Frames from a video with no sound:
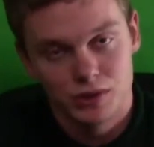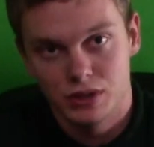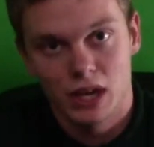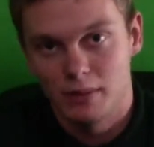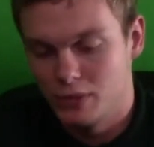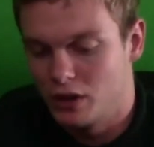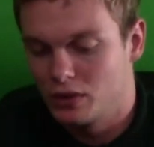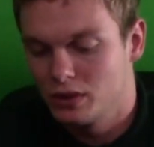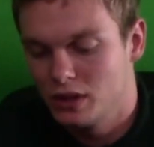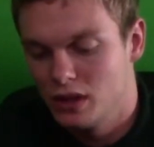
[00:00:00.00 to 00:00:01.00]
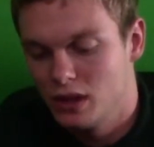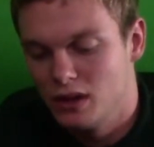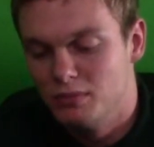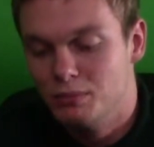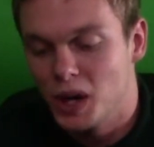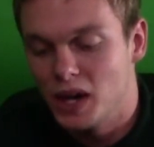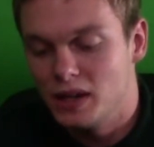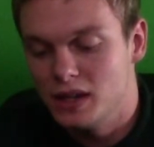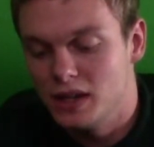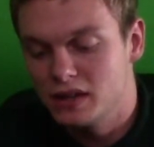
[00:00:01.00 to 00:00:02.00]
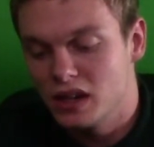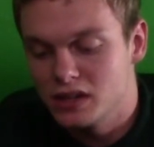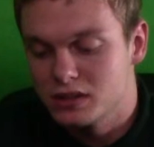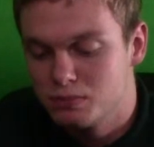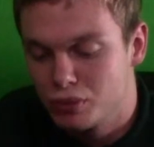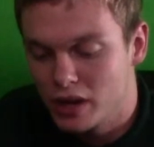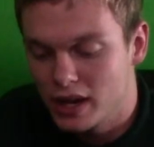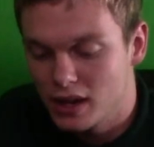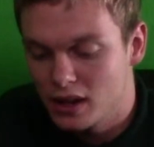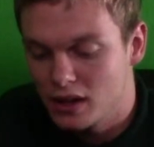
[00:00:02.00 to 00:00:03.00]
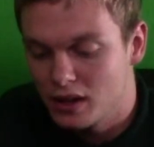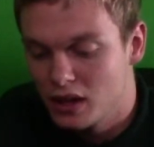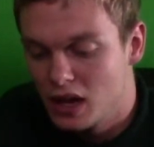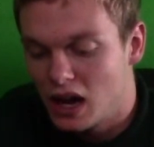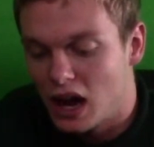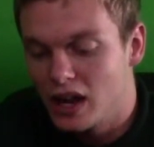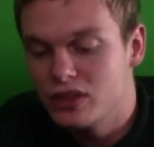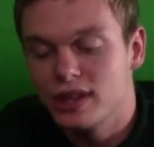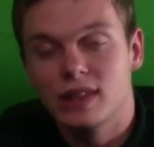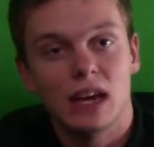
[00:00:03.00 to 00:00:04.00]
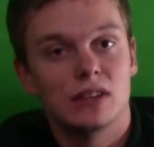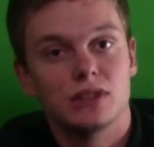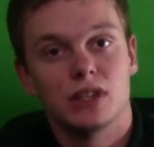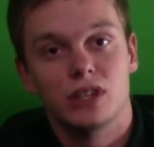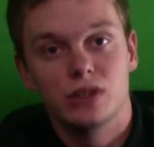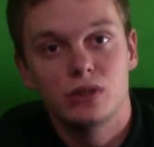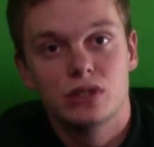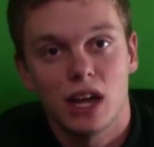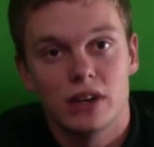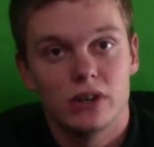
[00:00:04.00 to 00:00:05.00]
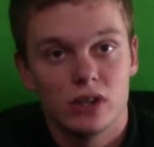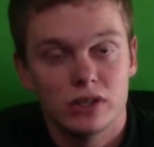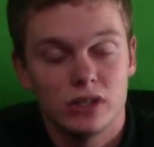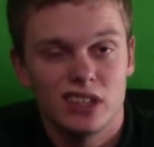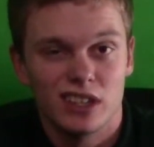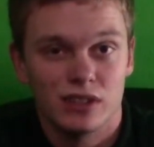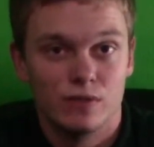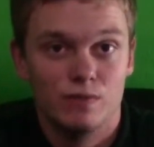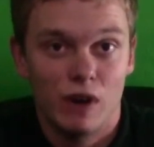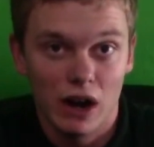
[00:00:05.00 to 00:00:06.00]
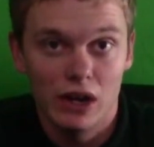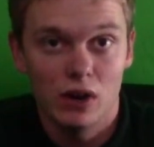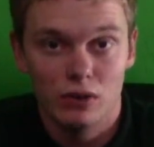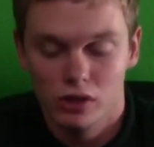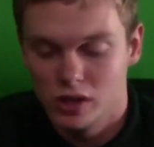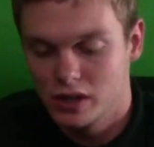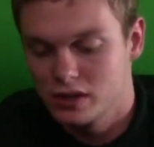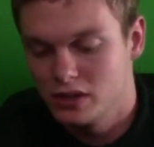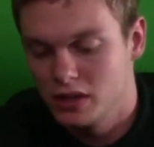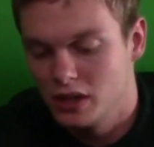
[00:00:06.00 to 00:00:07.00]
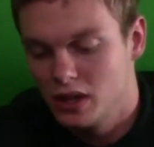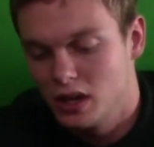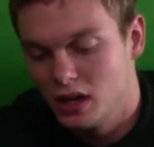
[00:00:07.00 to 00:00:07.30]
Most of the time no. But it does bring, I think that is a huge technology that is very overlooked.